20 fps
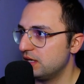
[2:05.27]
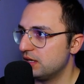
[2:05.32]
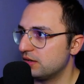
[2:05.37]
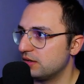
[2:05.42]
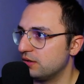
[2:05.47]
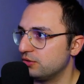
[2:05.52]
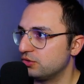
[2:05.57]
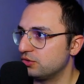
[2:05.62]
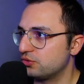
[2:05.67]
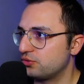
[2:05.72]

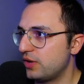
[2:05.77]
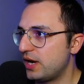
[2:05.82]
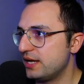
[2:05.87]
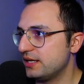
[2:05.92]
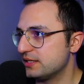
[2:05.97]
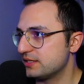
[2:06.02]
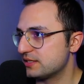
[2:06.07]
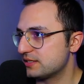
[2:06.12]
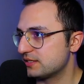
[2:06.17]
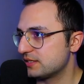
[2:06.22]
On the right
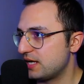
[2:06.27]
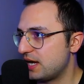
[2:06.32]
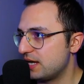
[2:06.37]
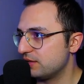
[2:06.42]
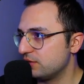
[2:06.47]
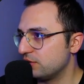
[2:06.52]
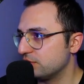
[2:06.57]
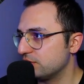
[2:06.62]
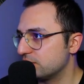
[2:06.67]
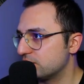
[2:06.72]
hand side
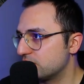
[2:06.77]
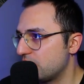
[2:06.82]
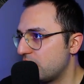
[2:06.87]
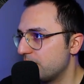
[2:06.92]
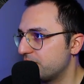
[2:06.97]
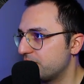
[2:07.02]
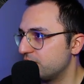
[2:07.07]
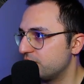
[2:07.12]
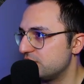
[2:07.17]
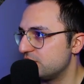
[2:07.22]
on the
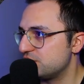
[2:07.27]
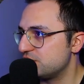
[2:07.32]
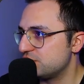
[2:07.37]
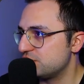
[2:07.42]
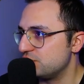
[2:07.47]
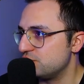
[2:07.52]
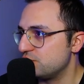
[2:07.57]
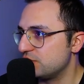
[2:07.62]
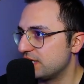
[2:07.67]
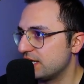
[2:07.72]
top, which
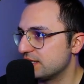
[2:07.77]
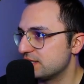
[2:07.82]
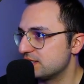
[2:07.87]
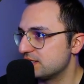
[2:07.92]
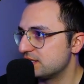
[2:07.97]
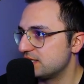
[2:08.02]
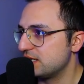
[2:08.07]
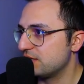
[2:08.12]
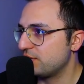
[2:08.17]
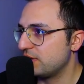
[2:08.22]
you can
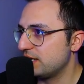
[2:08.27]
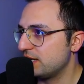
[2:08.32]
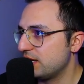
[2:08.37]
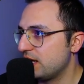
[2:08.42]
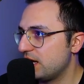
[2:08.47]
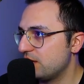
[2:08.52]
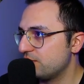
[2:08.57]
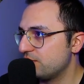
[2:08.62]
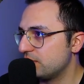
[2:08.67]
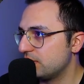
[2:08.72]
see right
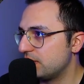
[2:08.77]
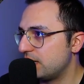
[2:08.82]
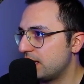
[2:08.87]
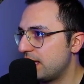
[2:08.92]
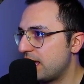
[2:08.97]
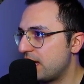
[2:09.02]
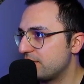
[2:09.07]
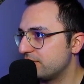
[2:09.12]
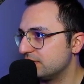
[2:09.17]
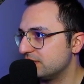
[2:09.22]
now, I
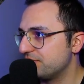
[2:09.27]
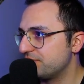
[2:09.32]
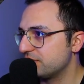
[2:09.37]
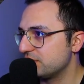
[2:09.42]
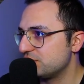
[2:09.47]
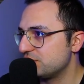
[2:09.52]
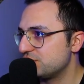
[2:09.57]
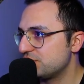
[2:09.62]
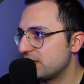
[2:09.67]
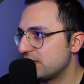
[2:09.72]
have a different
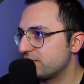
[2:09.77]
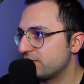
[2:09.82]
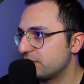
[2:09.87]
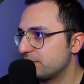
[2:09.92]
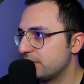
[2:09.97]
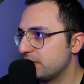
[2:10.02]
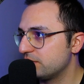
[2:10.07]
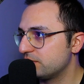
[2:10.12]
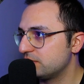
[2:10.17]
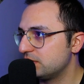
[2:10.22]
shelf
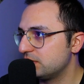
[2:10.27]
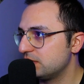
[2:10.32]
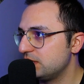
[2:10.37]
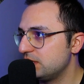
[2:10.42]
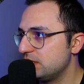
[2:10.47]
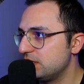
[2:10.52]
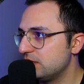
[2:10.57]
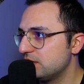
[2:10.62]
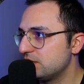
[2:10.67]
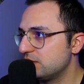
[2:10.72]
about
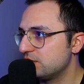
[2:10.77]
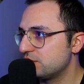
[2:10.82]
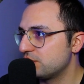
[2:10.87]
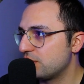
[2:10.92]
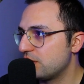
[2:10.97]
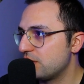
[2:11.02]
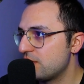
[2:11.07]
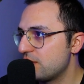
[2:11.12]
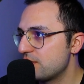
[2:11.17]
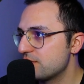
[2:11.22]
the
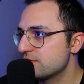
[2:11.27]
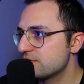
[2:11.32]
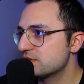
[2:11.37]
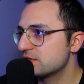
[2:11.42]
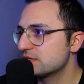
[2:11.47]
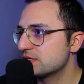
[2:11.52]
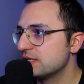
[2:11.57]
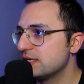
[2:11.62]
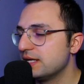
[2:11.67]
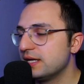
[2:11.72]

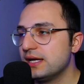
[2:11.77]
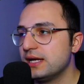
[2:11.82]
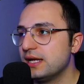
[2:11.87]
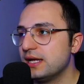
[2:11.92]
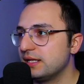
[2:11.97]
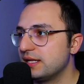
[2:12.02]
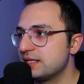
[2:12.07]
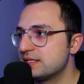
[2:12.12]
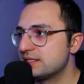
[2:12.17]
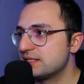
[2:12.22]
curves,
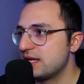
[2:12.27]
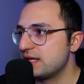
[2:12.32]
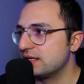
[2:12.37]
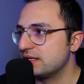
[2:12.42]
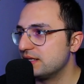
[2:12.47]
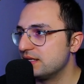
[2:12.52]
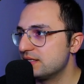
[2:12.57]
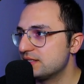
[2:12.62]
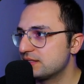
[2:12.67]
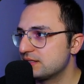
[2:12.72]
let's say the
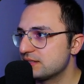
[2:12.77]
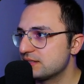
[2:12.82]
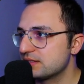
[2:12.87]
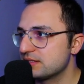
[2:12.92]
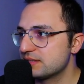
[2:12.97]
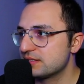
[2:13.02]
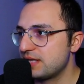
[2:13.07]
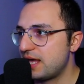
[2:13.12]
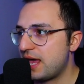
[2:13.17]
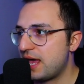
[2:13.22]

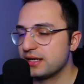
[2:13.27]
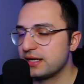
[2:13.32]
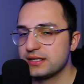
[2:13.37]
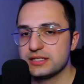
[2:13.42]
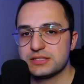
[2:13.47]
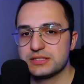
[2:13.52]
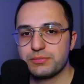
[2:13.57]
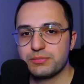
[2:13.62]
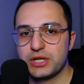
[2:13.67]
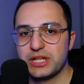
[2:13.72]
distances,
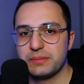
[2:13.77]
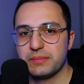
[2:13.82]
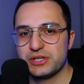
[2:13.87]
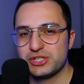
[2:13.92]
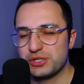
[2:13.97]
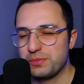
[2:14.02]
angles, pretty much the